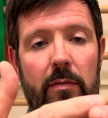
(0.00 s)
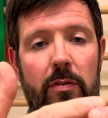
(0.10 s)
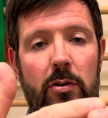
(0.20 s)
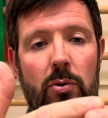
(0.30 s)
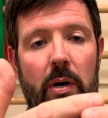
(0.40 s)
of
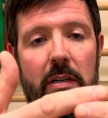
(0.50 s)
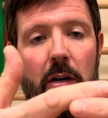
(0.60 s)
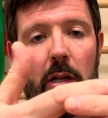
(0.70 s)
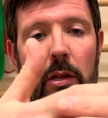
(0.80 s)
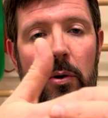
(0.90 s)
the joint
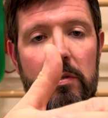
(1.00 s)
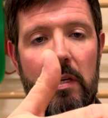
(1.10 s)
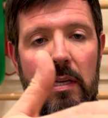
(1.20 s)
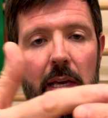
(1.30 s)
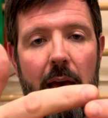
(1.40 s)

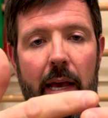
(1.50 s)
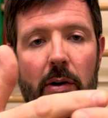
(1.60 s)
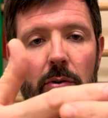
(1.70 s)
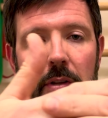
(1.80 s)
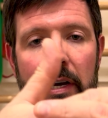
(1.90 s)
closing the
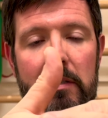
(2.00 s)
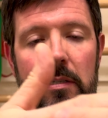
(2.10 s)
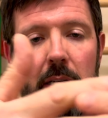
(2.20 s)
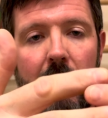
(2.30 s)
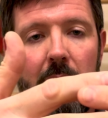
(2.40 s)
angle
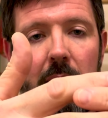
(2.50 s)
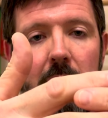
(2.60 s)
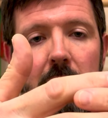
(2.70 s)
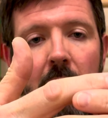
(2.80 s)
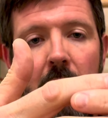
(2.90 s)
nicely like
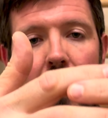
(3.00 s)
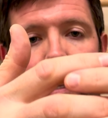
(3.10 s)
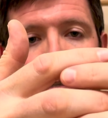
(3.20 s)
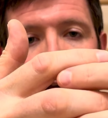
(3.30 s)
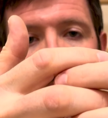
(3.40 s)
this,
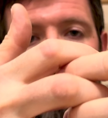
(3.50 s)
it's